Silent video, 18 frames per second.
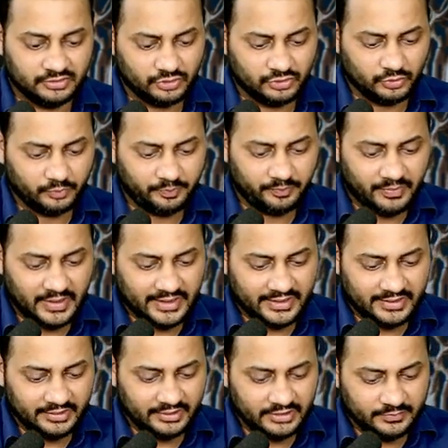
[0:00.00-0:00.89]
So
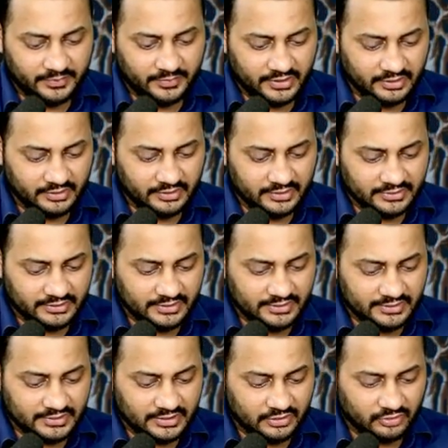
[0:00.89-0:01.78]
practically speaking, these
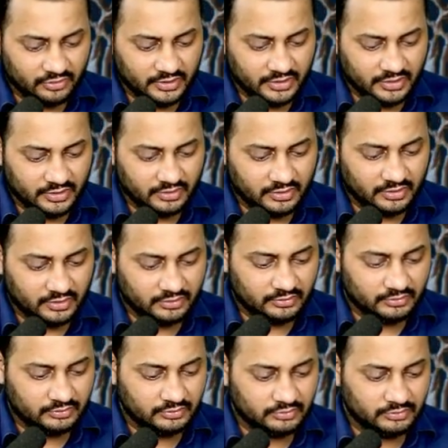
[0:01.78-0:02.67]
rates are not
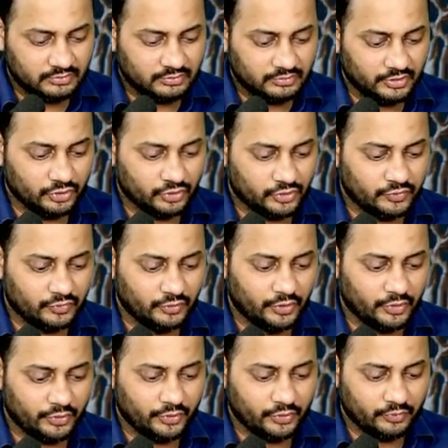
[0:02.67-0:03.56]

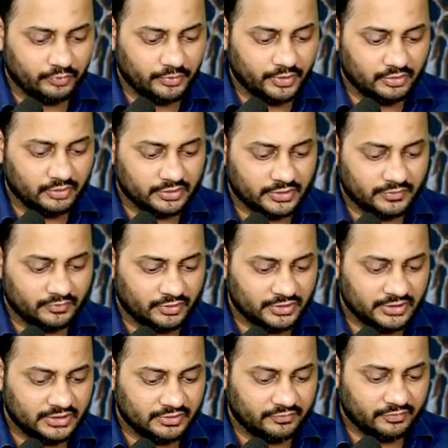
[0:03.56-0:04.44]
useful to you because it
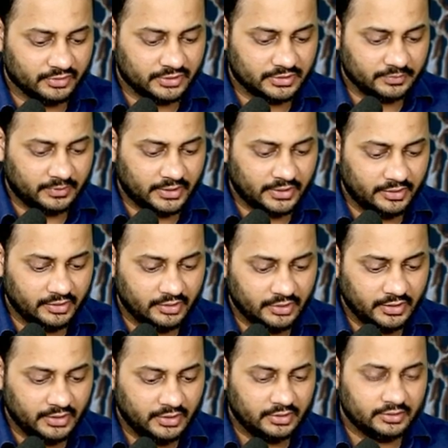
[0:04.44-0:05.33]
was in the first part.
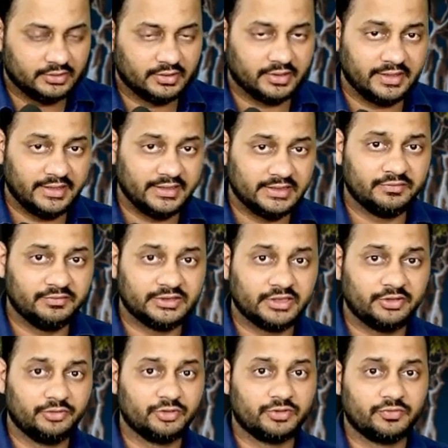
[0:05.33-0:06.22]
The rates
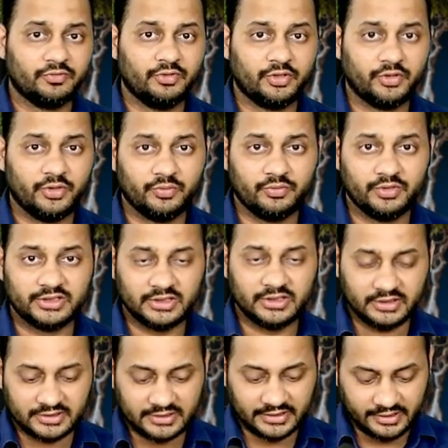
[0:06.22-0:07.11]
which are useful to you is
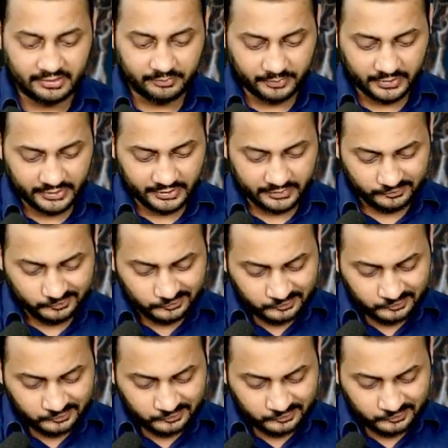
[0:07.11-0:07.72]
in the second part.